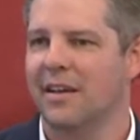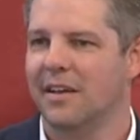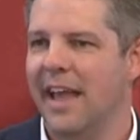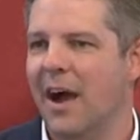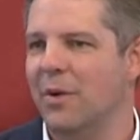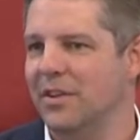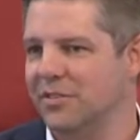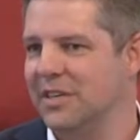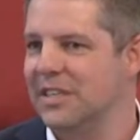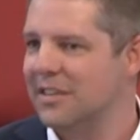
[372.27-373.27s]
now
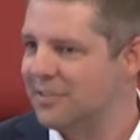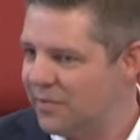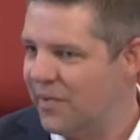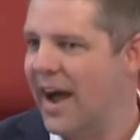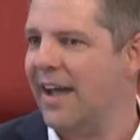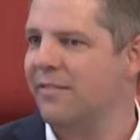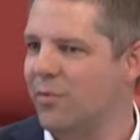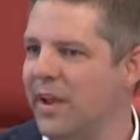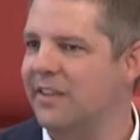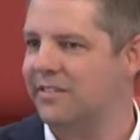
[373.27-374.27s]
enter into this
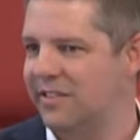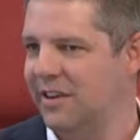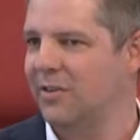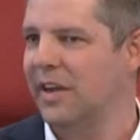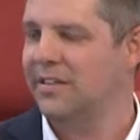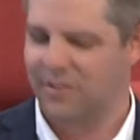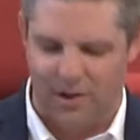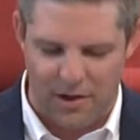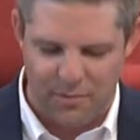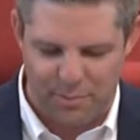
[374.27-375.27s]
5-week series
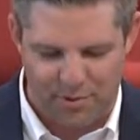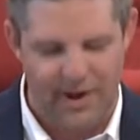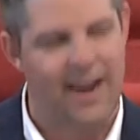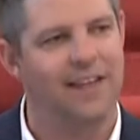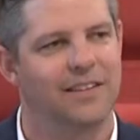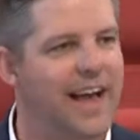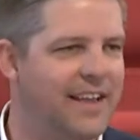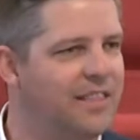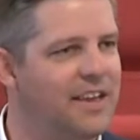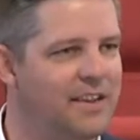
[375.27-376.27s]
called Pray
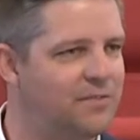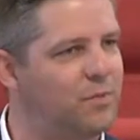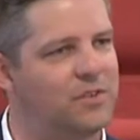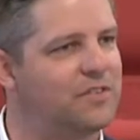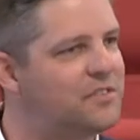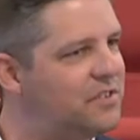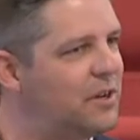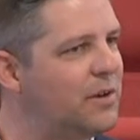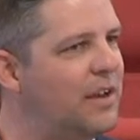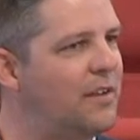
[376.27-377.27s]
Like This, which is a
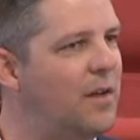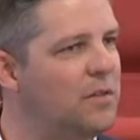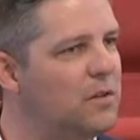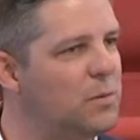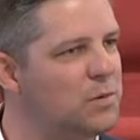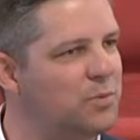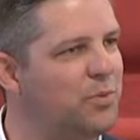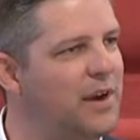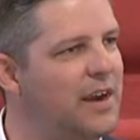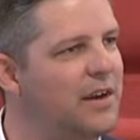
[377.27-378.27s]
series on the Lord's
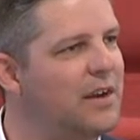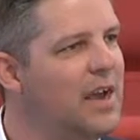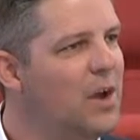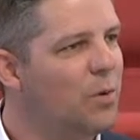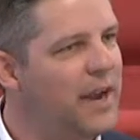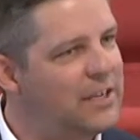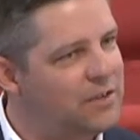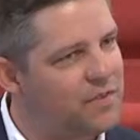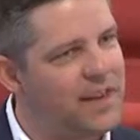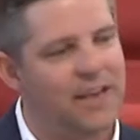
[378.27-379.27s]
Prayer, where each
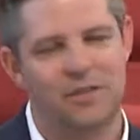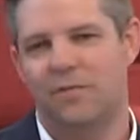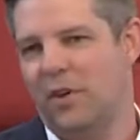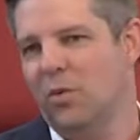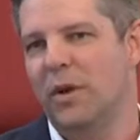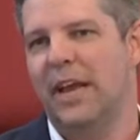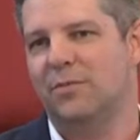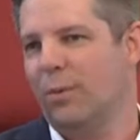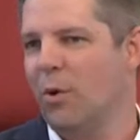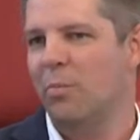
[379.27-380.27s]
of the next few
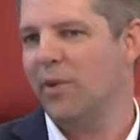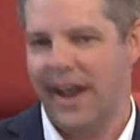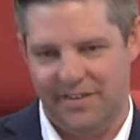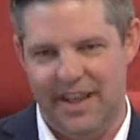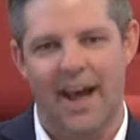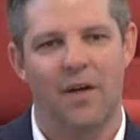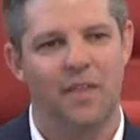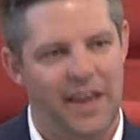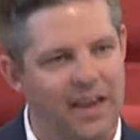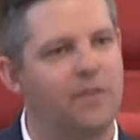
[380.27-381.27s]
weeks we will break down
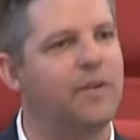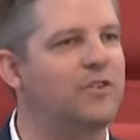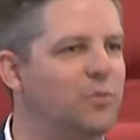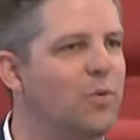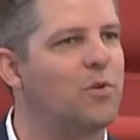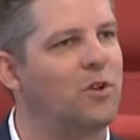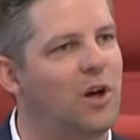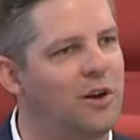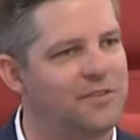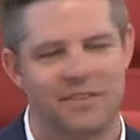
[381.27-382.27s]
the individual
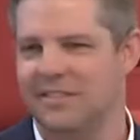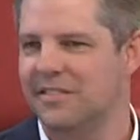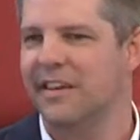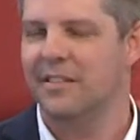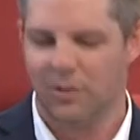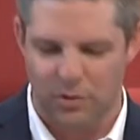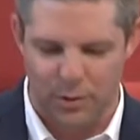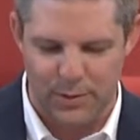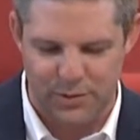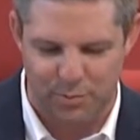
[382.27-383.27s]
clauses in the
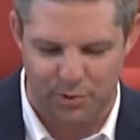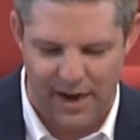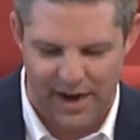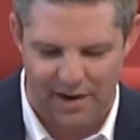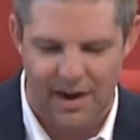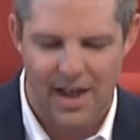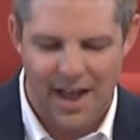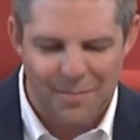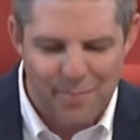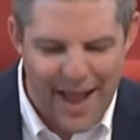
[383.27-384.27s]
Lord's Prayer,
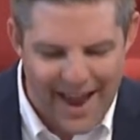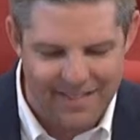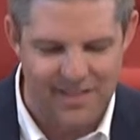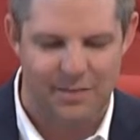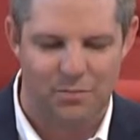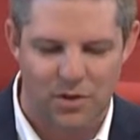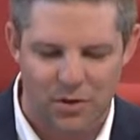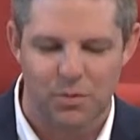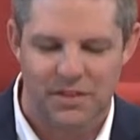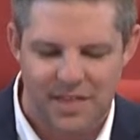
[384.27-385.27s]
unpack them,
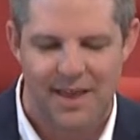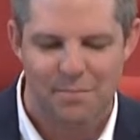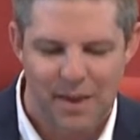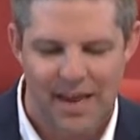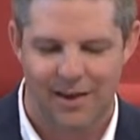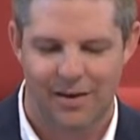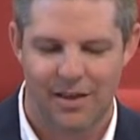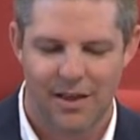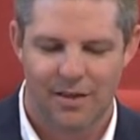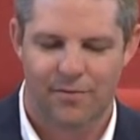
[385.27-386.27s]
learn what they mean
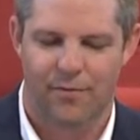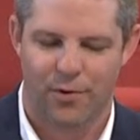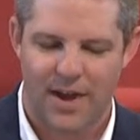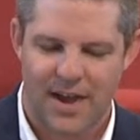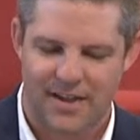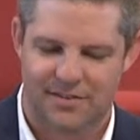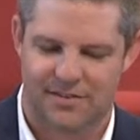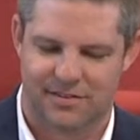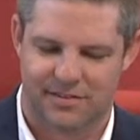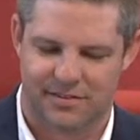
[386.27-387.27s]
for
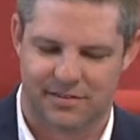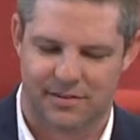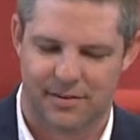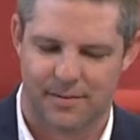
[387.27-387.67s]
us.